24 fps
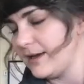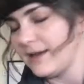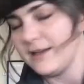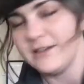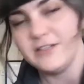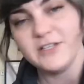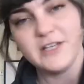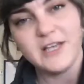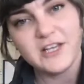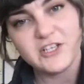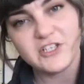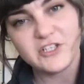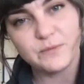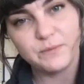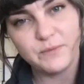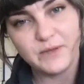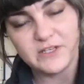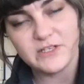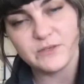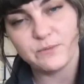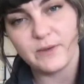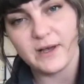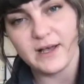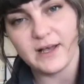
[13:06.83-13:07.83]
attached
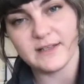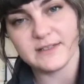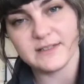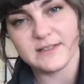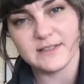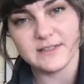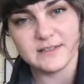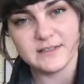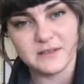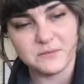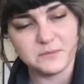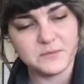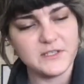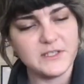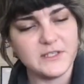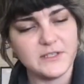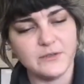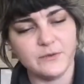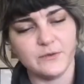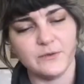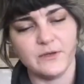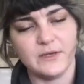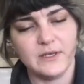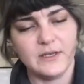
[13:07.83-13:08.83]
pinch pots is up to
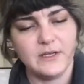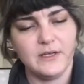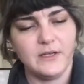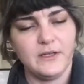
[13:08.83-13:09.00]
you.